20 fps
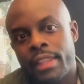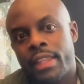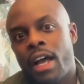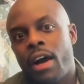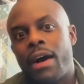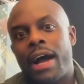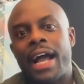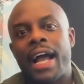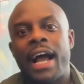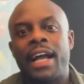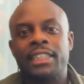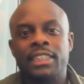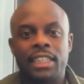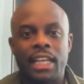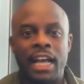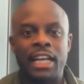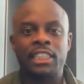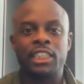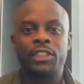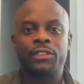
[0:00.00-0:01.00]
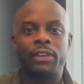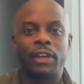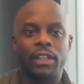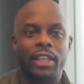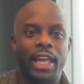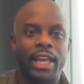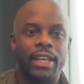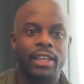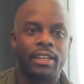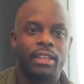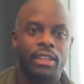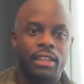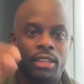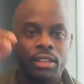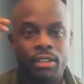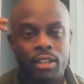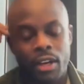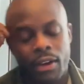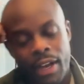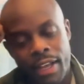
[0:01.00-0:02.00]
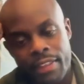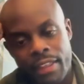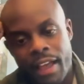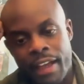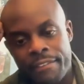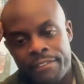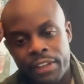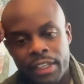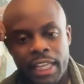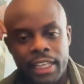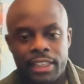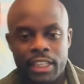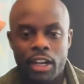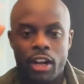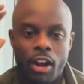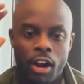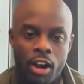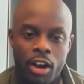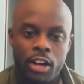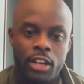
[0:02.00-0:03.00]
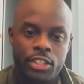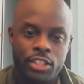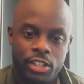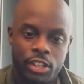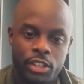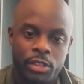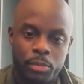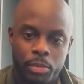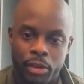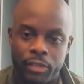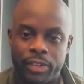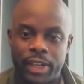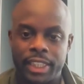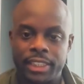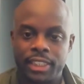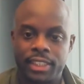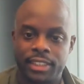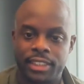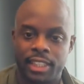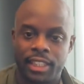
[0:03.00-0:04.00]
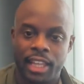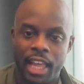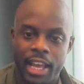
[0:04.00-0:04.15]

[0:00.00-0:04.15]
No, I just felt like, I feel like there are certain professions in